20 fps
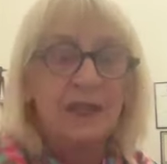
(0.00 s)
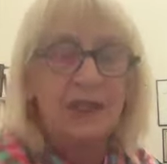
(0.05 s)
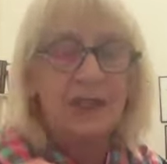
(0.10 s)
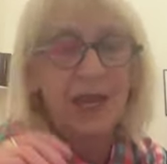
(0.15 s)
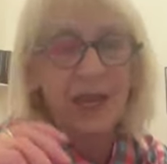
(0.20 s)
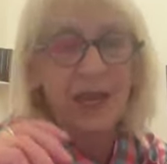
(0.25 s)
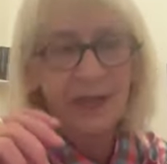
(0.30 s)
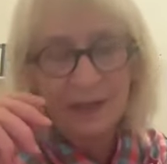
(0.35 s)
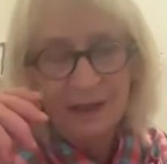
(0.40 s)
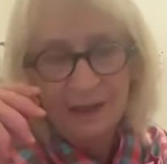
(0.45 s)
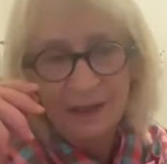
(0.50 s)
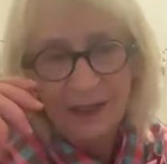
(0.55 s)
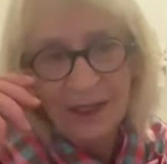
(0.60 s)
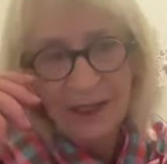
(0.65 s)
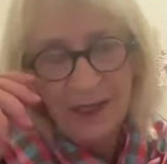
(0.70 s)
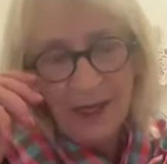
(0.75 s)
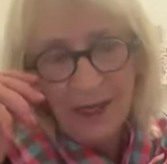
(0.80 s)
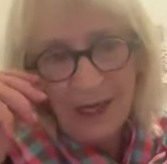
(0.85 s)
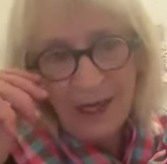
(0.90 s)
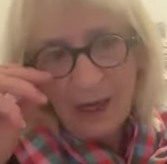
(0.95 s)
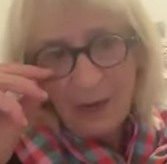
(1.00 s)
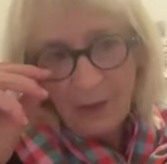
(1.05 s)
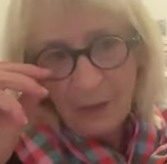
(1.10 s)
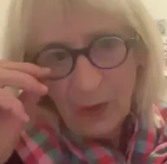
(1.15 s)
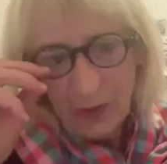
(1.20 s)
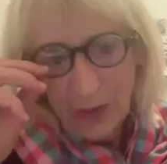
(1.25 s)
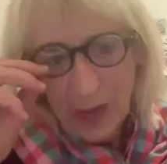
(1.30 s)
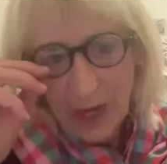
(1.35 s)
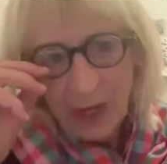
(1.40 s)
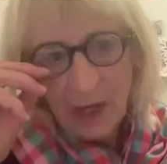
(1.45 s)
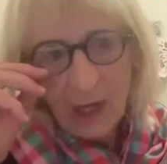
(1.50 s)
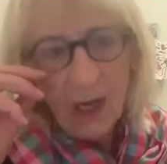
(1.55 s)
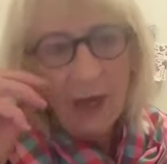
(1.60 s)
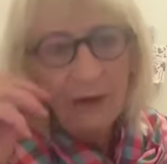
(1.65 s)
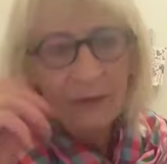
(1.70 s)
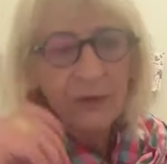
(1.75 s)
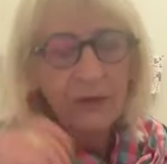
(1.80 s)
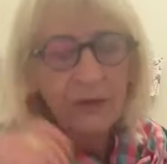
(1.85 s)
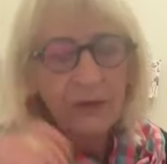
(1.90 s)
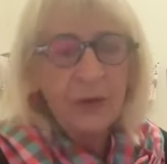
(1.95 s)
second with
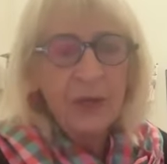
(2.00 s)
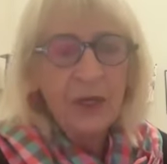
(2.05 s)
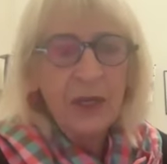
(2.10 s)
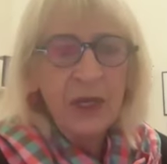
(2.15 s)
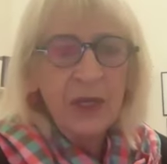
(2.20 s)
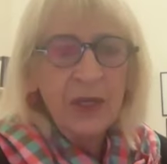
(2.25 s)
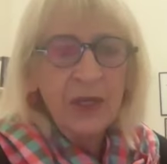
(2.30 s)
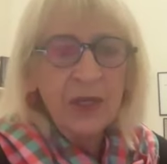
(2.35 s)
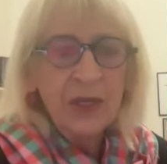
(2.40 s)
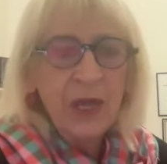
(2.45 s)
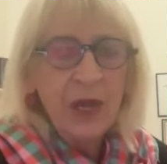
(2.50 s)
archival footage.